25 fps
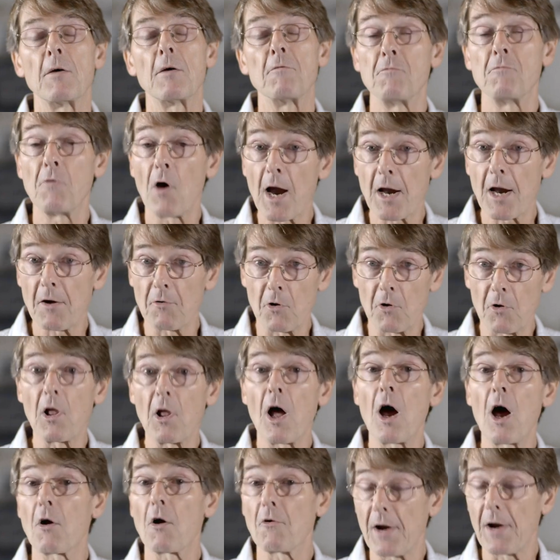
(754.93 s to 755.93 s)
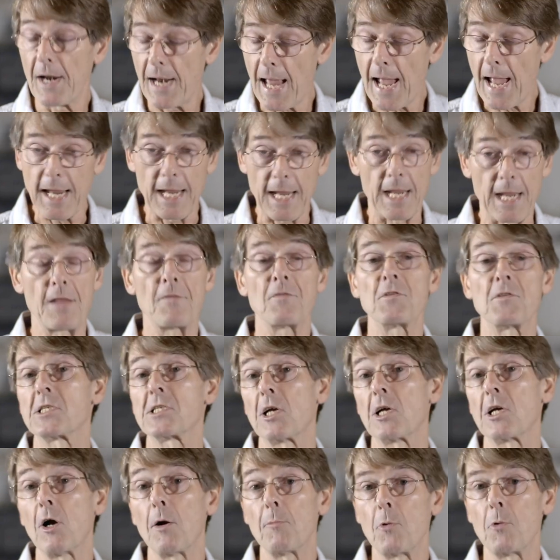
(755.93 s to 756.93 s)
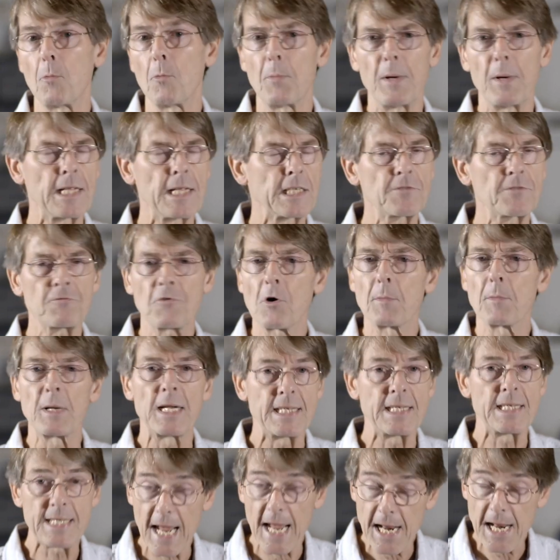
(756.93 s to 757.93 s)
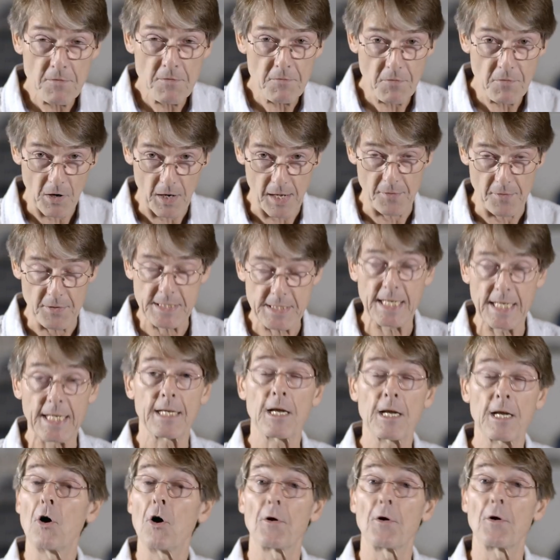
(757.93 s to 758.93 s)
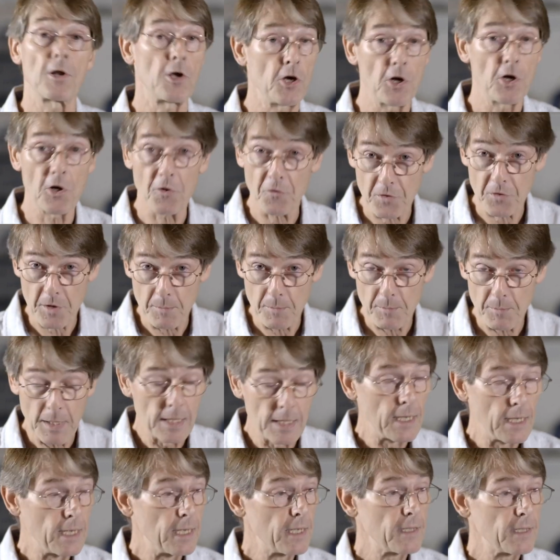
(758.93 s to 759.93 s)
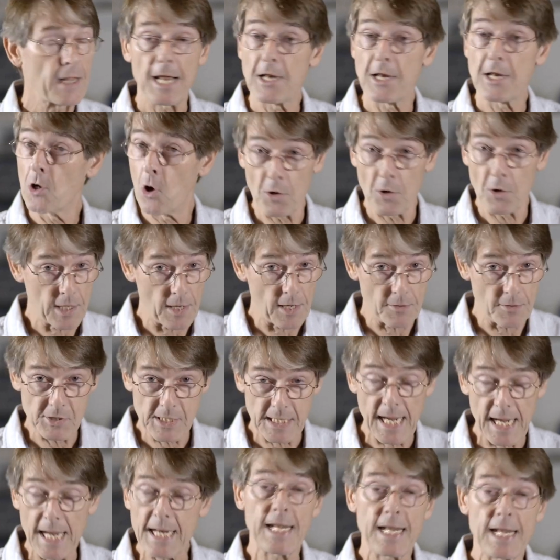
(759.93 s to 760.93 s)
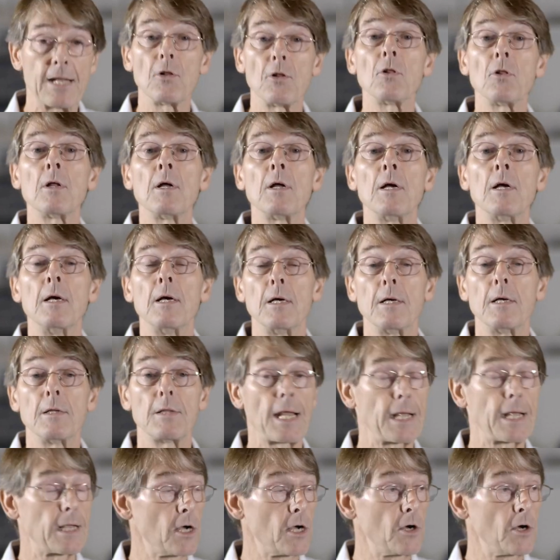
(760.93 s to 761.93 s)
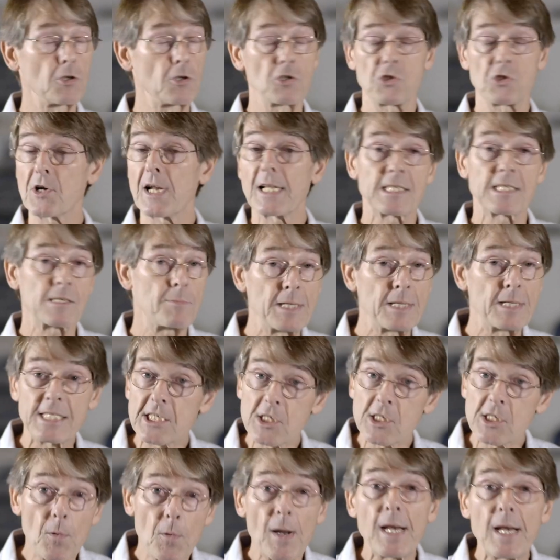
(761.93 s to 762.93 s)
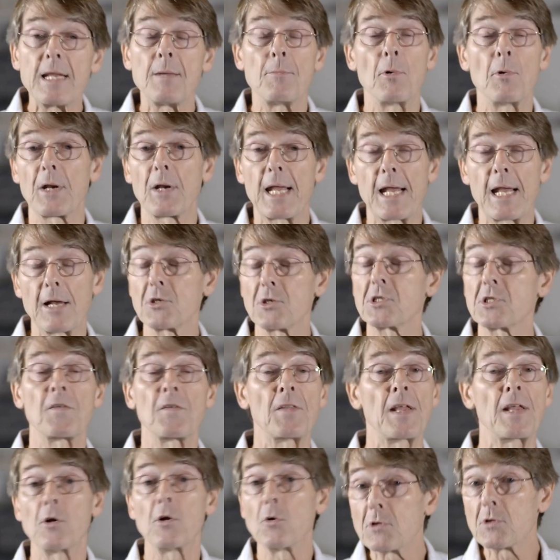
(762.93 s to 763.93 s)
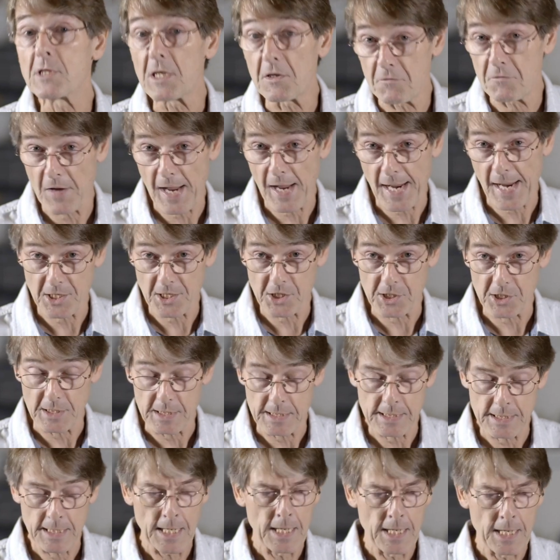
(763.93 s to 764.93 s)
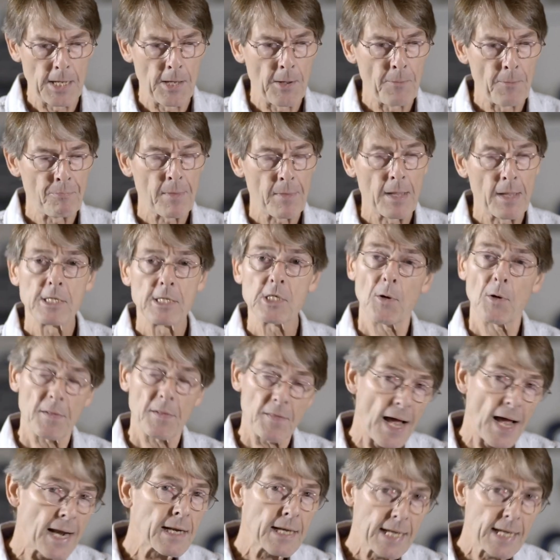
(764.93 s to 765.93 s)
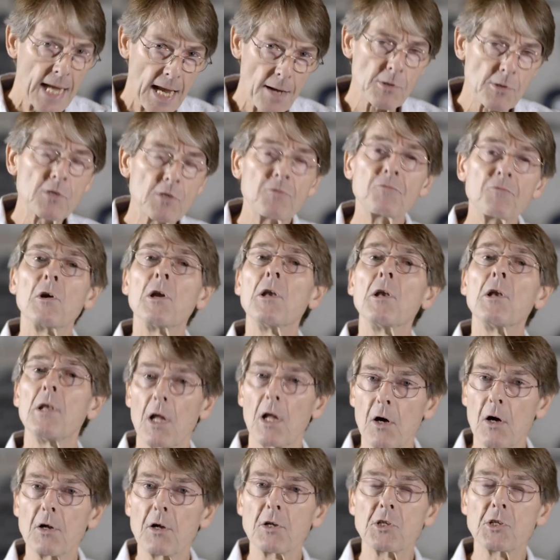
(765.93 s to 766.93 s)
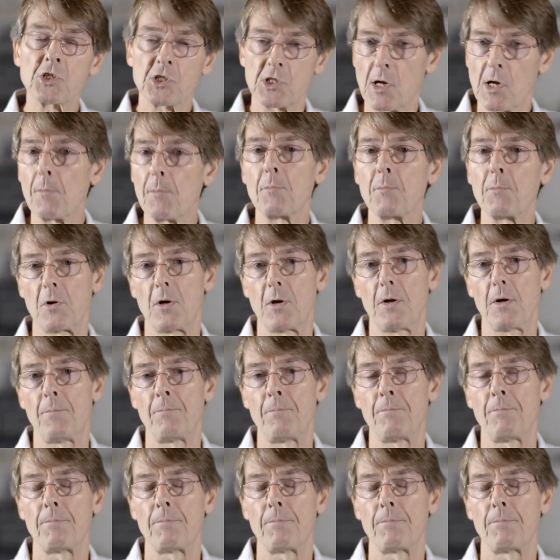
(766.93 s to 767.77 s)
uh, viral RNA in the sample, but it's from a dead virus. It can't hurt them. They're not going to get ill. They can't transmit it to anybody else, so they're not infectious. So that accounts for a large number